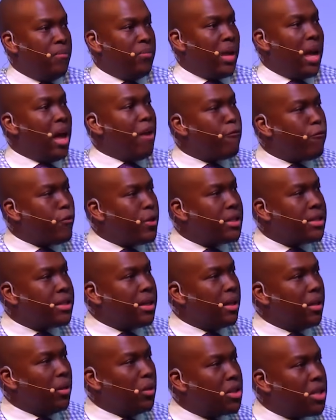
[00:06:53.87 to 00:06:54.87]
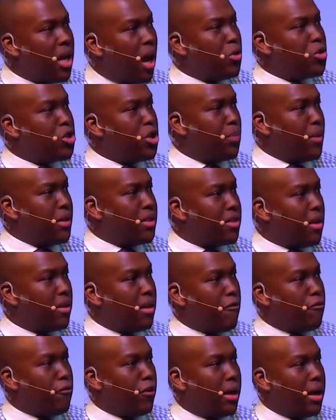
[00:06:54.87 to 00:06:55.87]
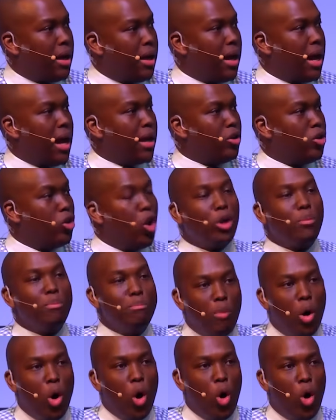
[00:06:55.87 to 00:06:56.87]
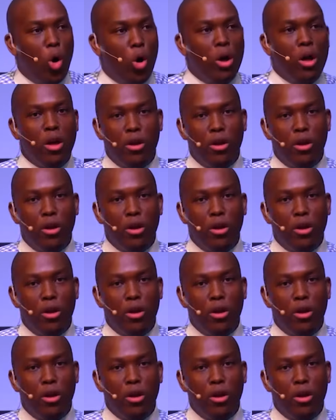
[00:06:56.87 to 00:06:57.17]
every single township in South Africa had not more